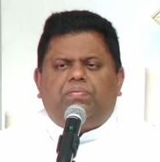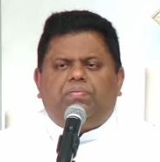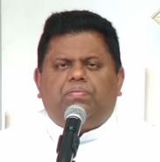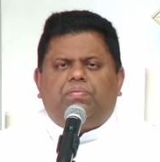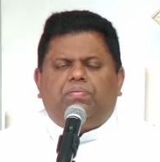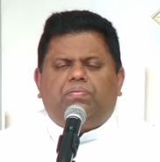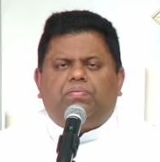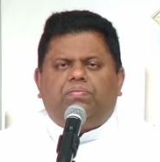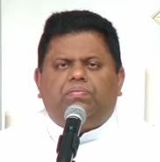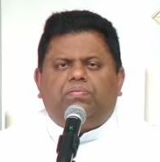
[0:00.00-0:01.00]

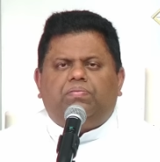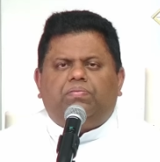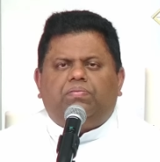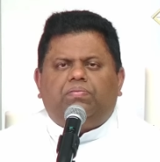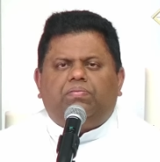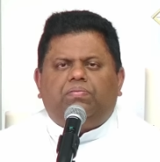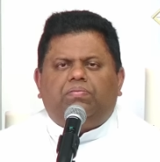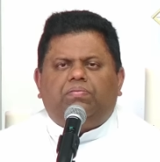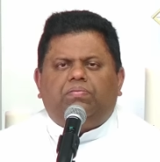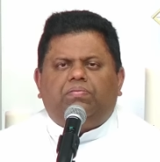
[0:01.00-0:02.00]

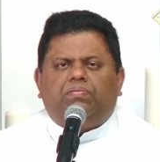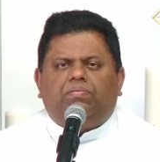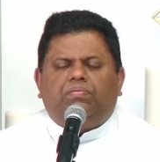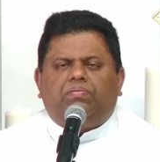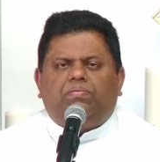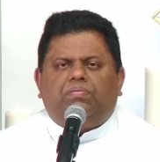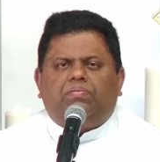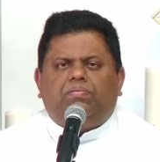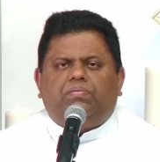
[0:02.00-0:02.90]
[no speech]